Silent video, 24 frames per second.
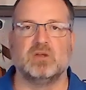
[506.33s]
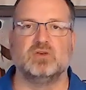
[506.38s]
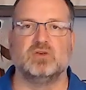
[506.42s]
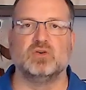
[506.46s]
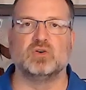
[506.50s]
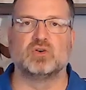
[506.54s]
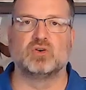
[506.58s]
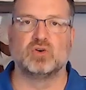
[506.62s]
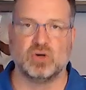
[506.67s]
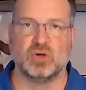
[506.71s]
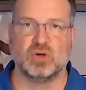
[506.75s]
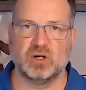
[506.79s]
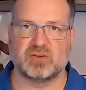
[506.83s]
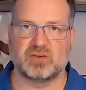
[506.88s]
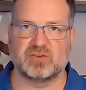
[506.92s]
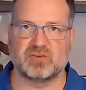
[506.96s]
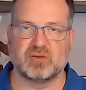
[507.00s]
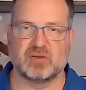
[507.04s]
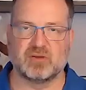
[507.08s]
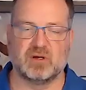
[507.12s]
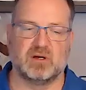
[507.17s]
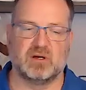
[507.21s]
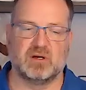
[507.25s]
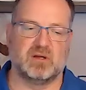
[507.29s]
You could
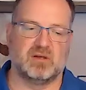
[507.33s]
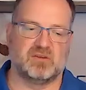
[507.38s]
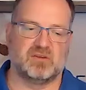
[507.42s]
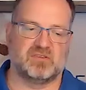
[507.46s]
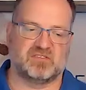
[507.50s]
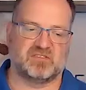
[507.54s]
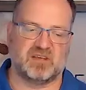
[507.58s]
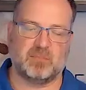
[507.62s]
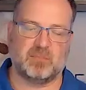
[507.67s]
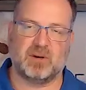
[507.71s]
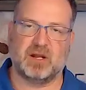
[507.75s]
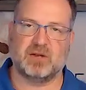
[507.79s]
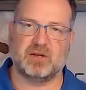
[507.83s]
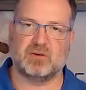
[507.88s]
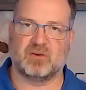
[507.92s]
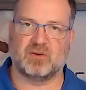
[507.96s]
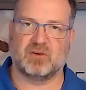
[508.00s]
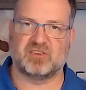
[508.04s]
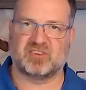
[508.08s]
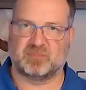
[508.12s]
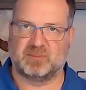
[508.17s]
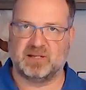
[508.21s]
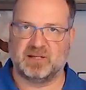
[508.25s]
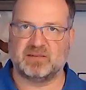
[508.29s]
separate
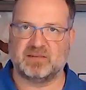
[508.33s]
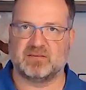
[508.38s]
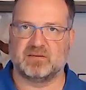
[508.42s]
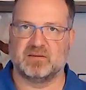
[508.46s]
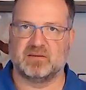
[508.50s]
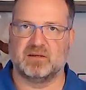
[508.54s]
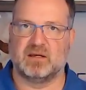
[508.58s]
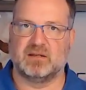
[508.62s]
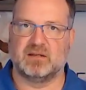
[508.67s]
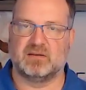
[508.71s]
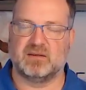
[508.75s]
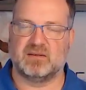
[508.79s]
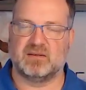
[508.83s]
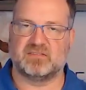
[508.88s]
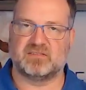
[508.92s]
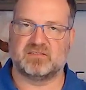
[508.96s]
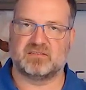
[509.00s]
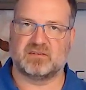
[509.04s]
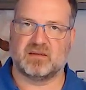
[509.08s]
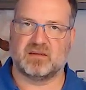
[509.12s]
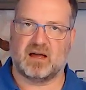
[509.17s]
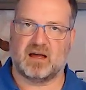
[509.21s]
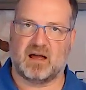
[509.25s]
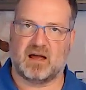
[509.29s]
or split
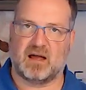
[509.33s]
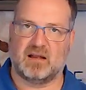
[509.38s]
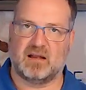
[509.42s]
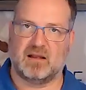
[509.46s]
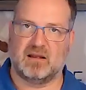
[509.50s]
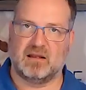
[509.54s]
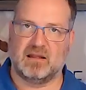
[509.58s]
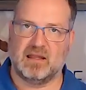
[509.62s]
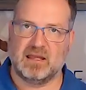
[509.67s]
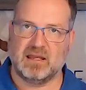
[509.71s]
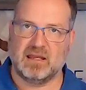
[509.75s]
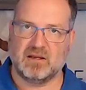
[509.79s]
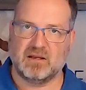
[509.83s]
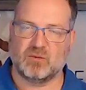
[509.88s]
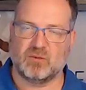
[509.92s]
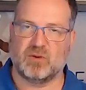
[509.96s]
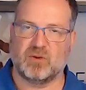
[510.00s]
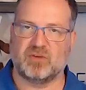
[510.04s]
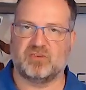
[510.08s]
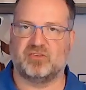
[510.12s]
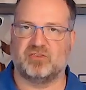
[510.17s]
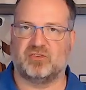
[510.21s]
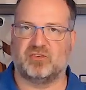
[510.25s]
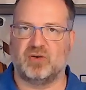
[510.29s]
this link
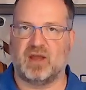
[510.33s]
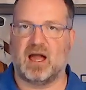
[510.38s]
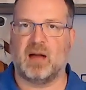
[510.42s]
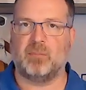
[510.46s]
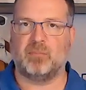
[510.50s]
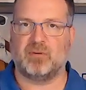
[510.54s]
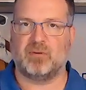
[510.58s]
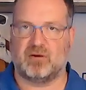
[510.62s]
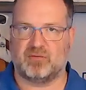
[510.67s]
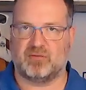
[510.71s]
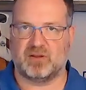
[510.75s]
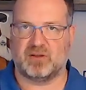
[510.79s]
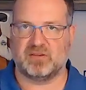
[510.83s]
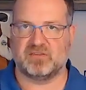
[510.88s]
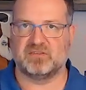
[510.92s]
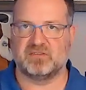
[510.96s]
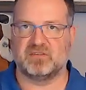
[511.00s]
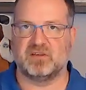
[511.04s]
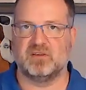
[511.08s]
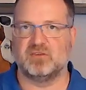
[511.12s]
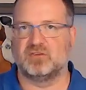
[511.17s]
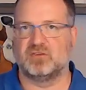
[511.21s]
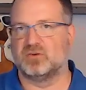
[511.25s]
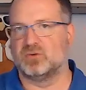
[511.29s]
with 3 hub
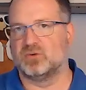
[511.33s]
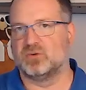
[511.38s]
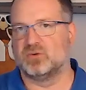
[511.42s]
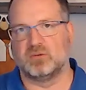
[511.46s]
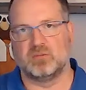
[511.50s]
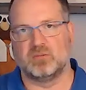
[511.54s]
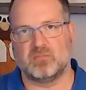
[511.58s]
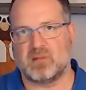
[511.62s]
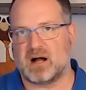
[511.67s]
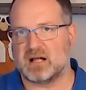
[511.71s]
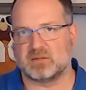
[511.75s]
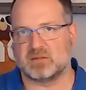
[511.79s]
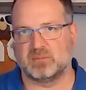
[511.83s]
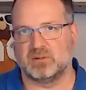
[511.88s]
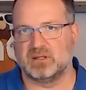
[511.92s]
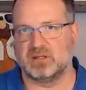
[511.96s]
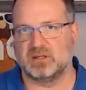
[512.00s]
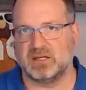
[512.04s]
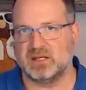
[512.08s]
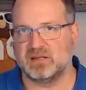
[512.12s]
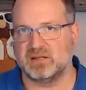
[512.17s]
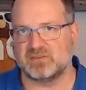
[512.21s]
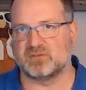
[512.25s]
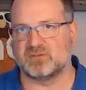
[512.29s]
references into multiple
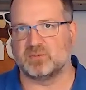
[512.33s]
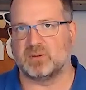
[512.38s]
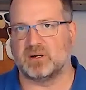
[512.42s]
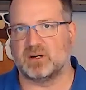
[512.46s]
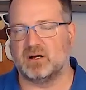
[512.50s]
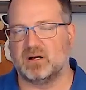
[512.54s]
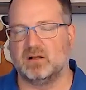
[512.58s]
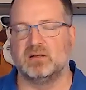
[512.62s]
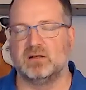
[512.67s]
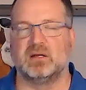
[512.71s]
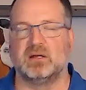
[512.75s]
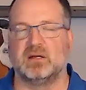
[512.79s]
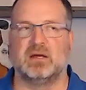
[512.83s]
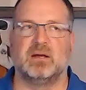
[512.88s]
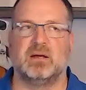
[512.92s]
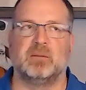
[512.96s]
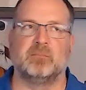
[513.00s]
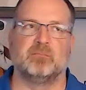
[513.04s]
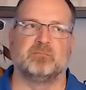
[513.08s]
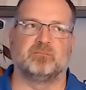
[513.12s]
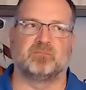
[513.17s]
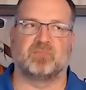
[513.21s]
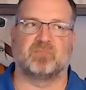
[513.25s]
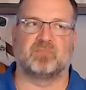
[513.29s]
links as well.
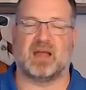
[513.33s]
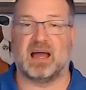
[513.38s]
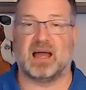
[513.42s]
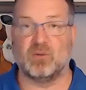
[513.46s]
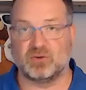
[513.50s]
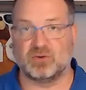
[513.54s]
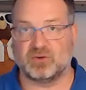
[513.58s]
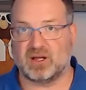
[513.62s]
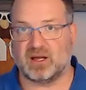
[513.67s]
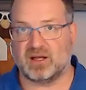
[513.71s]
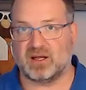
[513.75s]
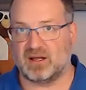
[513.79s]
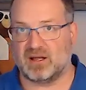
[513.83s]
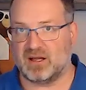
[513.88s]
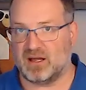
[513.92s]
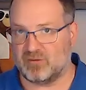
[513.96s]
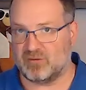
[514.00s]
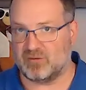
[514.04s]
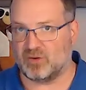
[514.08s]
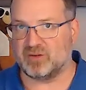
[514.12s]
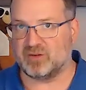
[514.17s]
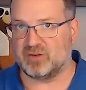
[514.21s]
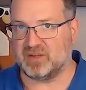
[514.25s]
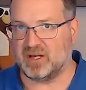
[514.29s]
I would
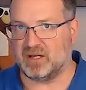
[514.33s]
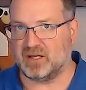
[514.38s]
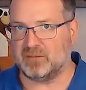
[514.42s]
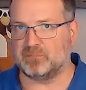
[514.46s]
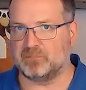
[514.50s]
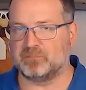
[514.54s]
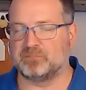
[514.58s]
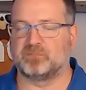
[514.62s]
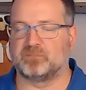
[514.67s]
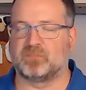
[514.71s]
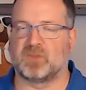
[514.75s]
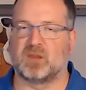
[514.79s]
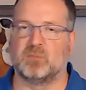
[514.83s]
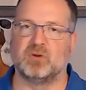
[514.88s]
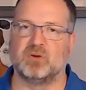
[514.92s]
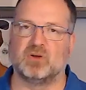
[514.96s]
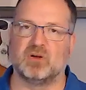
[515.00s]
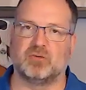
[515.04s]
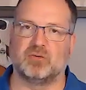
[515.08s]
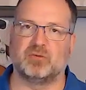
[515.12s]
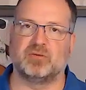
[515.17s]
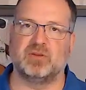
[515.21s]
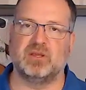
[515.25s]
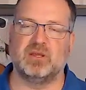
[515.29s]
avoid that
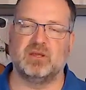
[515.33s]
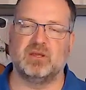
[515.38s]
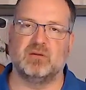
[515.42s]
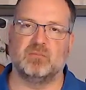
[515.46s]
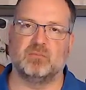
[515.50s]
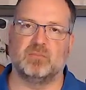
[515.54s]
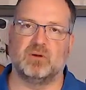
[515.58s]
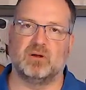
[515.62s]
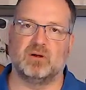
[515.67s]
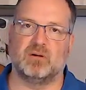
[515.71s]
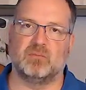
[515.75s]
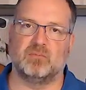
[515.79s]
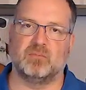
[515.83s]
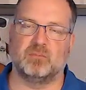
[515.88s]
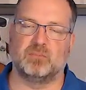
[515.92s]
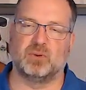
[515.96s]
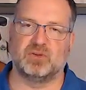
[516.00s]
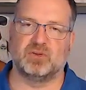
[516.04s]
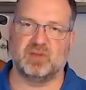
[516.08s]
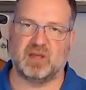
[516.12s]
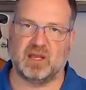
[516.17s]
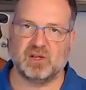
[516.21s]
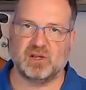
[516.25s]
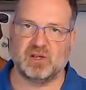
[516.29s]
because of the
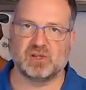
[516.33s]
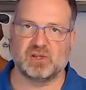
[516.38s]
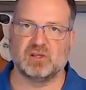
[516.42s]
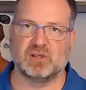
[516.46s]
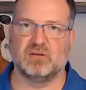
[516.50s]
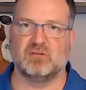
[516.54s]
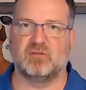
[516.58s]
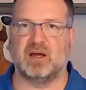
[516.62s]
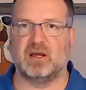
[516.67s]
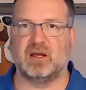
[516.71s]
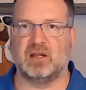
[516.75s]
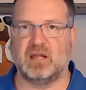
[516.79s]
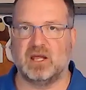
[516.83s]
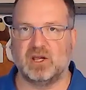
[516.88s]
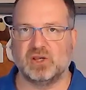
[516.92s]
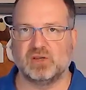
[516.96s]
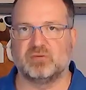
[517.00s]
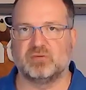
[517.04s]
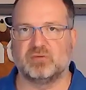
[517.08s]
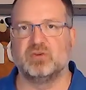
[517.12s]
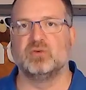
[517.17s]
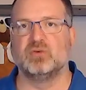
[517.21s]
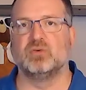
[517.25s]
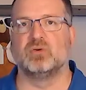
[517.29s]
potential
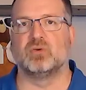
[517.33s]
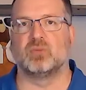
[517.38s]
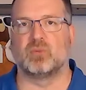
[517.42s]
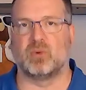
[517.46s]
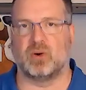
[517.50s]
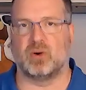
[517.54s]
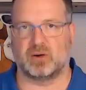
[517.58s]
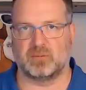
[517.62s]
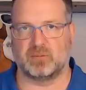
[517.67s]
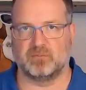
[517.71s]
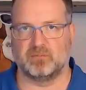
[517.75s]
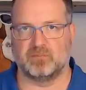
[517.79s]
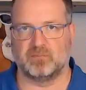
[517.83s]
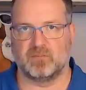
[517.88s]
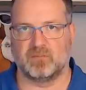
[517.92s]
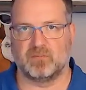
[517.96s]
violation of the unit of work.